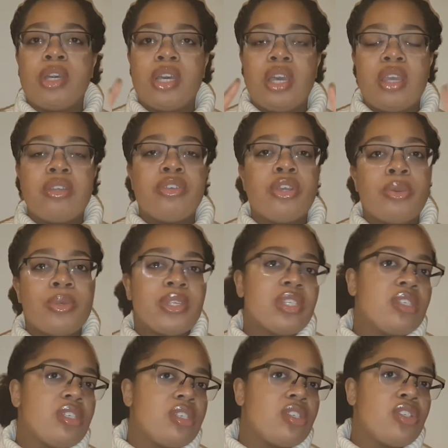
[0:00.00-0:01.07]
but I know
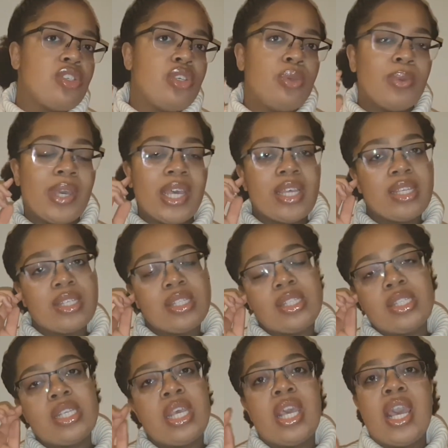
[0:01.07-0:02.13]
it's just
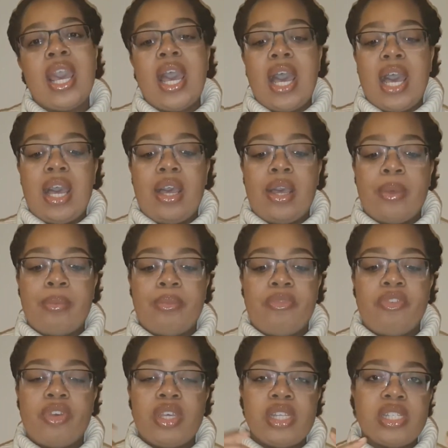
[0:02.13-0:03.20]
US.
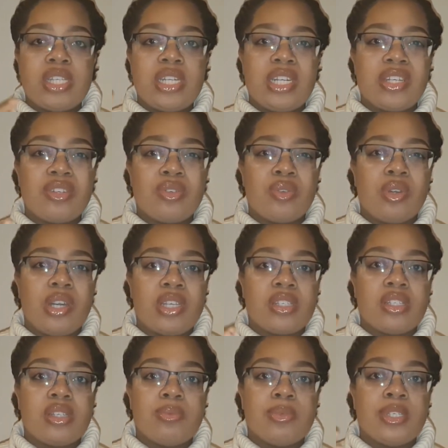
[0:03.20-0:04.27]
For international
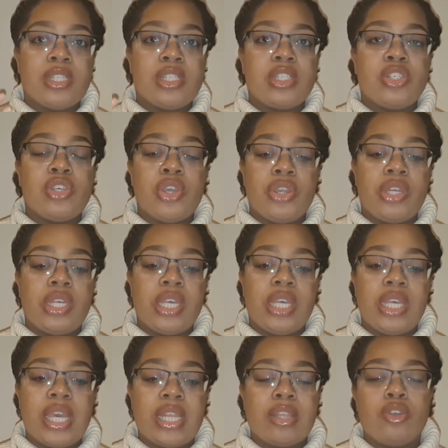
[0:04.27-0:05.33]
customers, you only
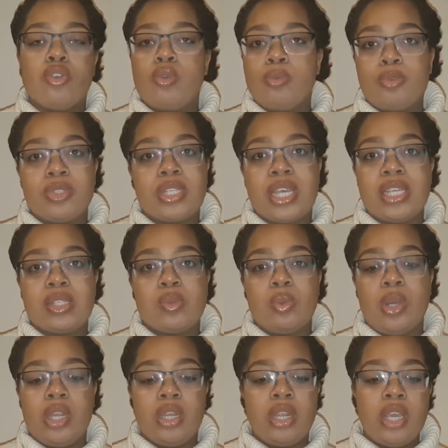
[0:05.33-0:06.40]
can get the normal size
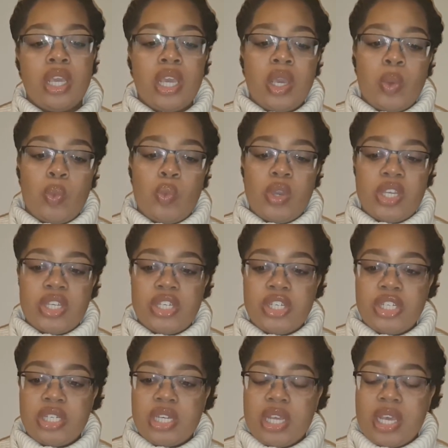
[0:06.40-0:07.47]
one,
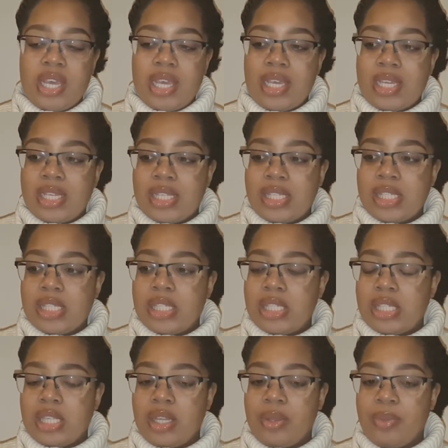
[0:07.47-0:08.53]
which
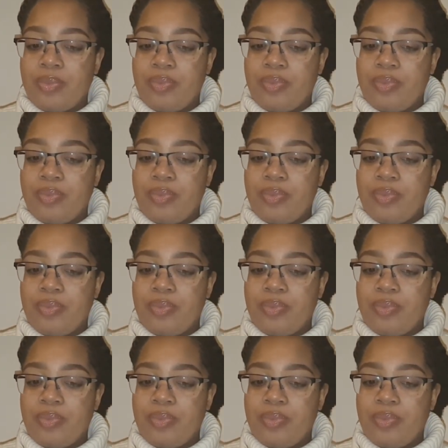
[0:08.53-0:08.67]
is,